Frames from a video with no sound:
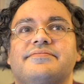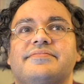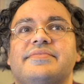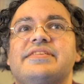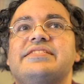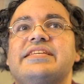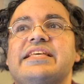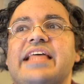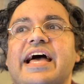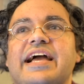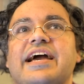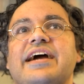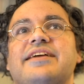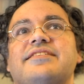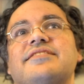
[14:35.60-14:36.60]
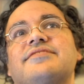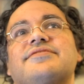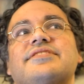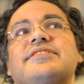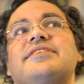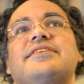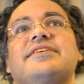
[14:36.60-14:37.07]
see that kind
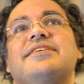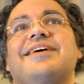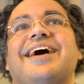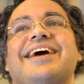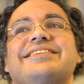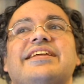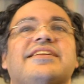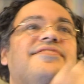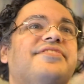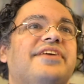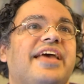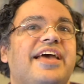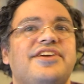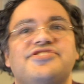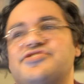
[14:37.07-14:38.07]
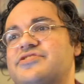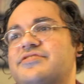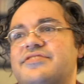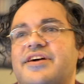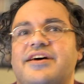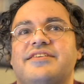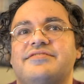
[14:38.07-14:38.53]
of
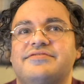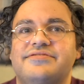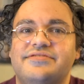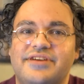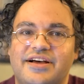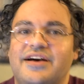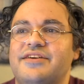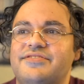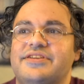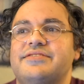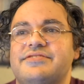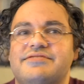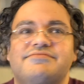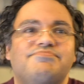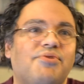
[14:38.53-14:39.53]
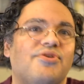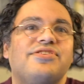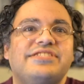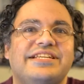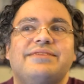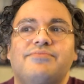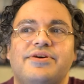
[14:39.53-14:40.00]
identification of a
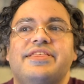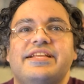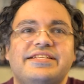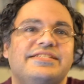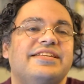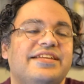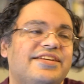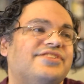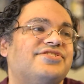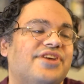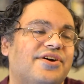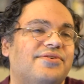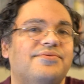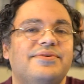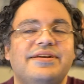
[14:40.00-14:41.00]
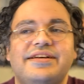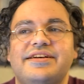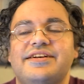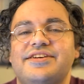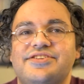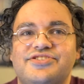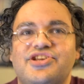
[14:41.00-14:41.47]
sports team with its city so
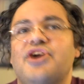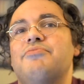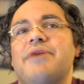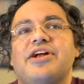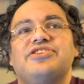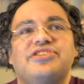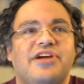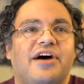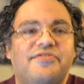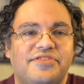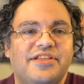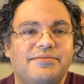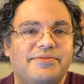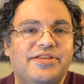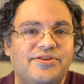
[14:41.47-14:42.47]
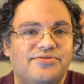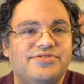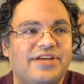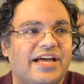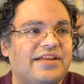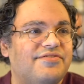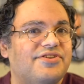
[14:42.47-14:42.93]
much that often they'll be
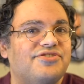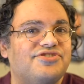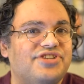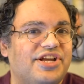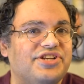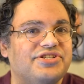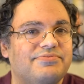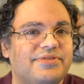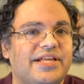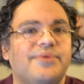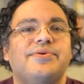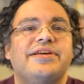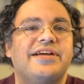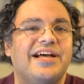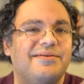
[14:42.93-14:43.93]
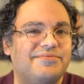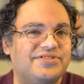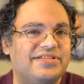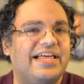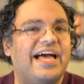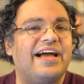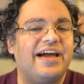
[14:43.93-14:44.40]
used kind of interchangeably when it comes
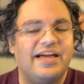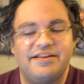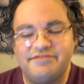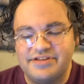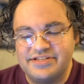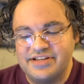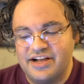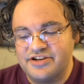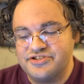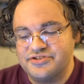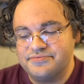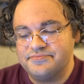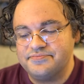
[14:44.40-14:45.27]
to that kind of discussion.